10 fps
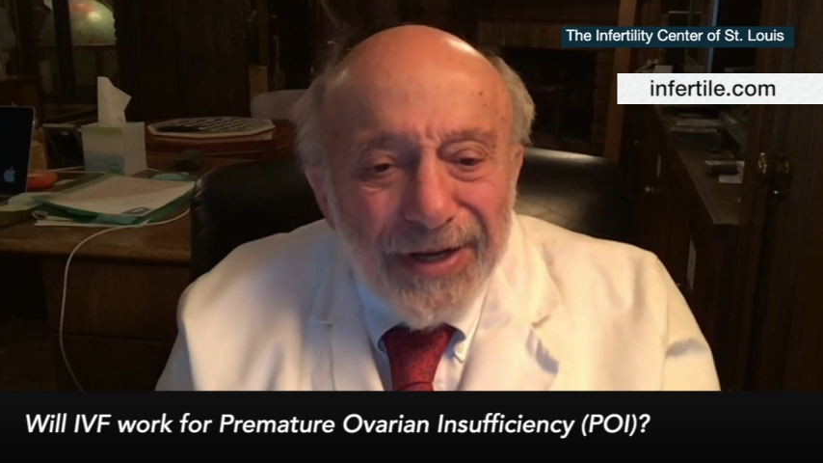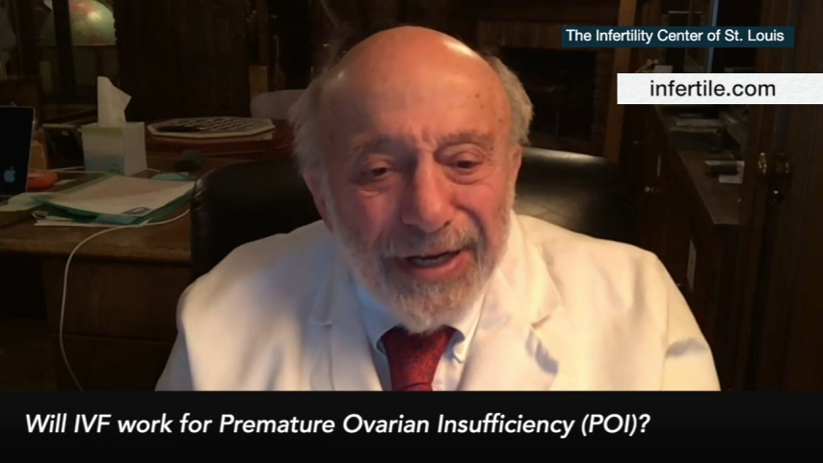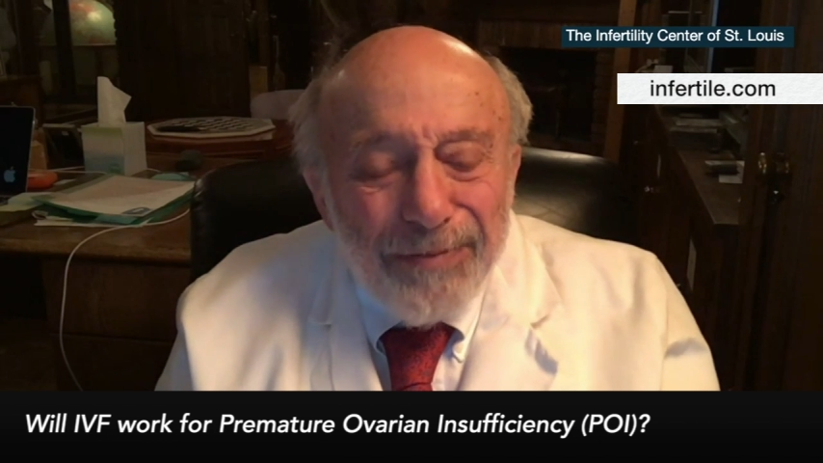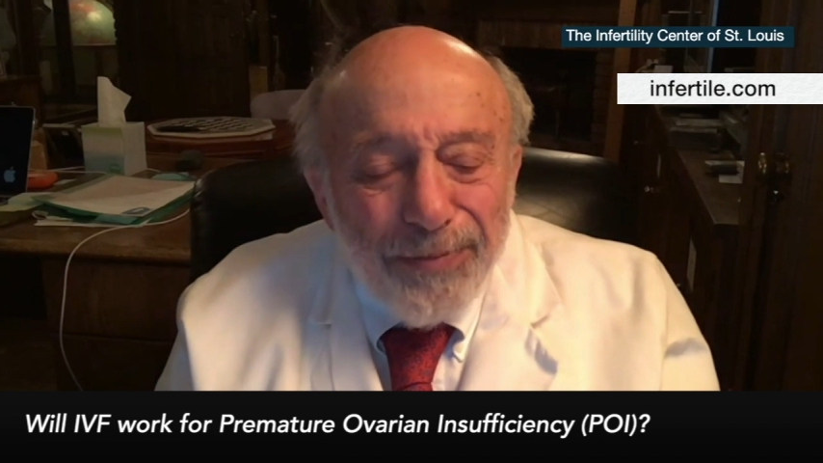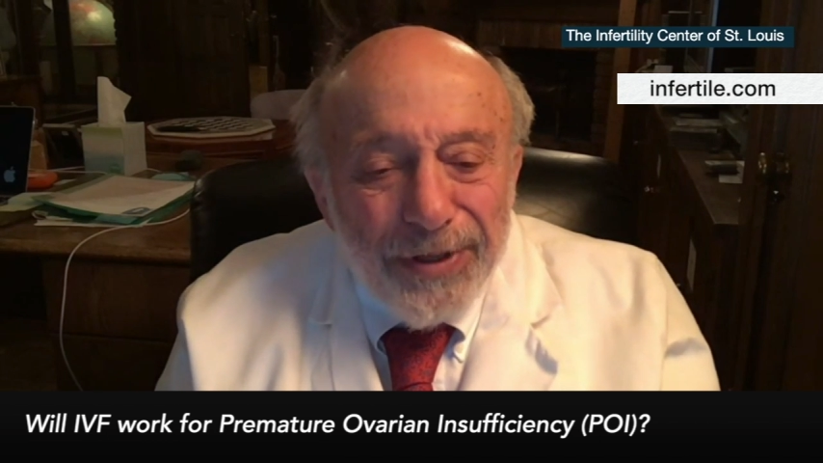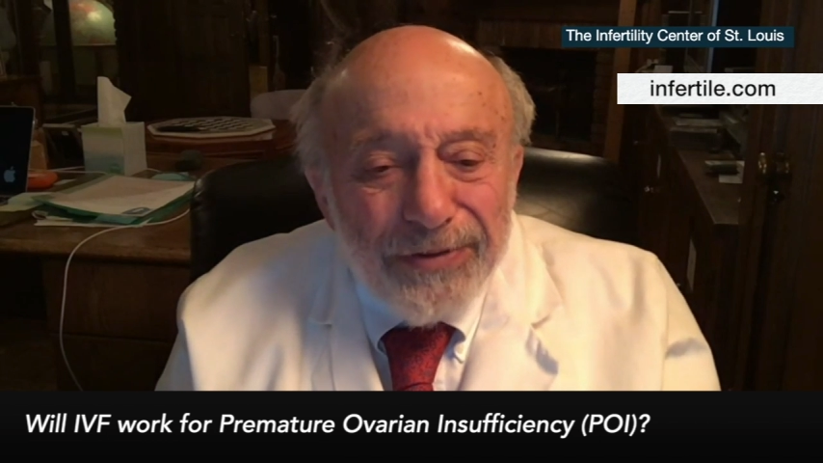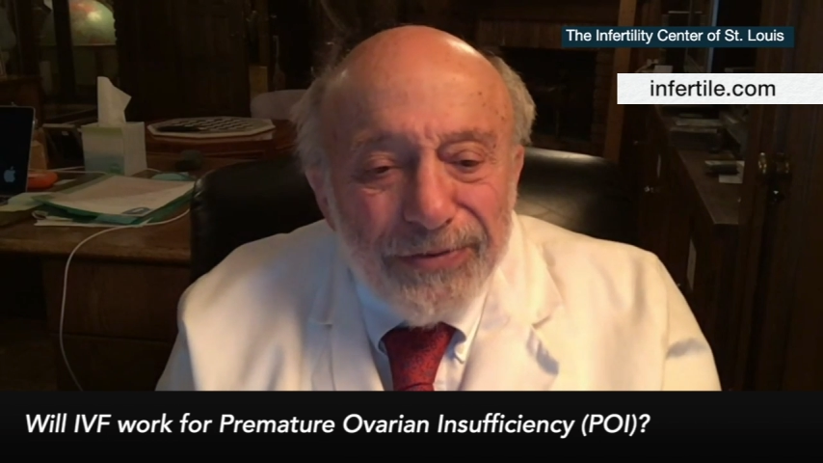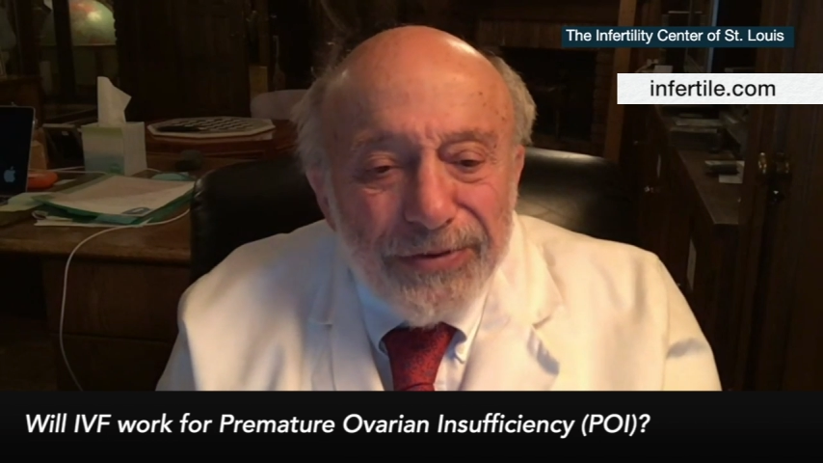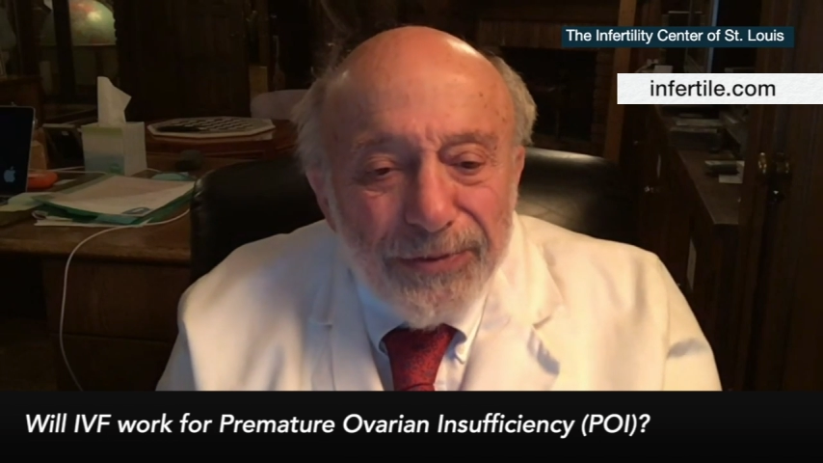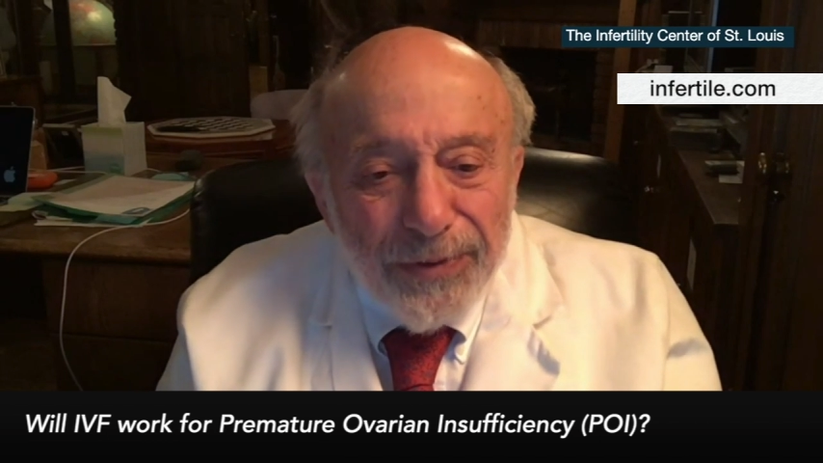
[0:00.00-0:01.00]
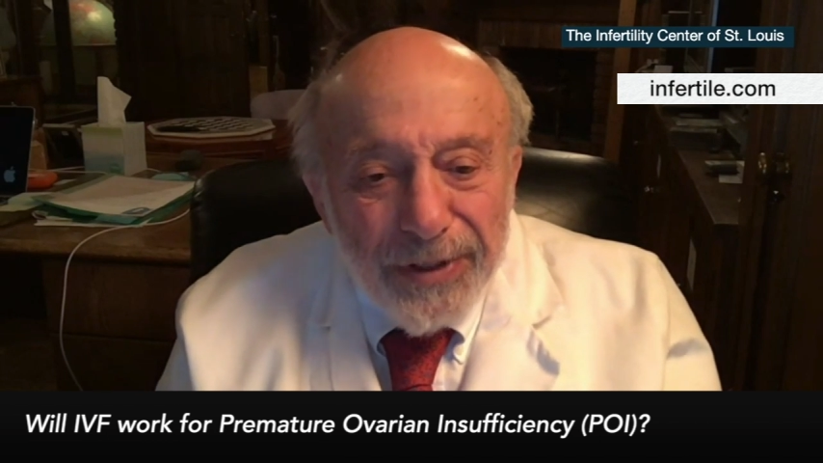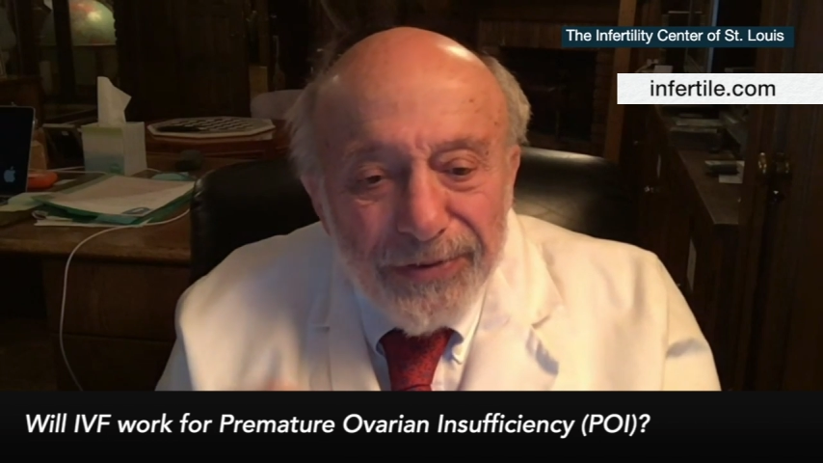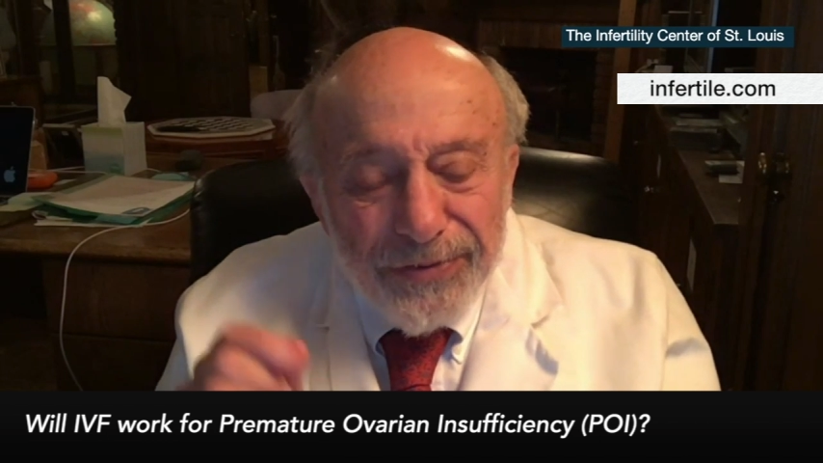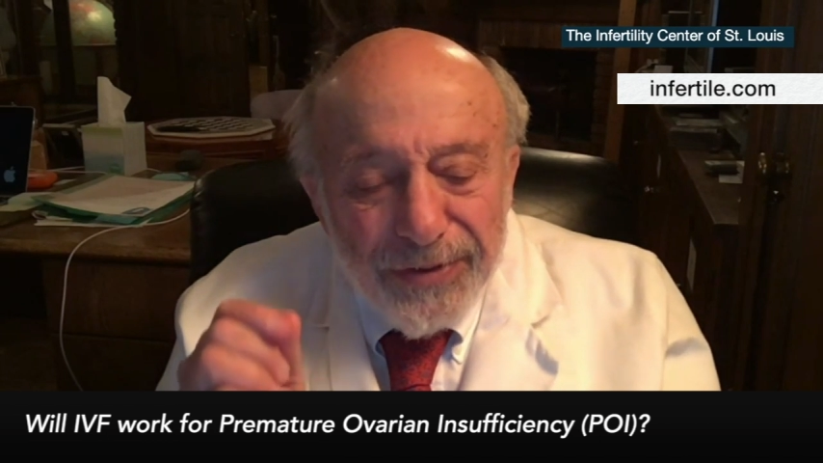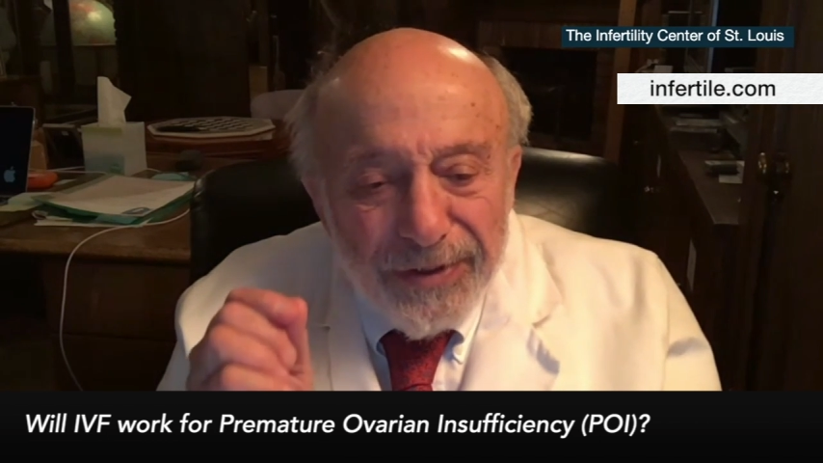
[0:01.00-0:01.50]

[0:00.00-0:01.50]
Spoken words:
high pregnancy rates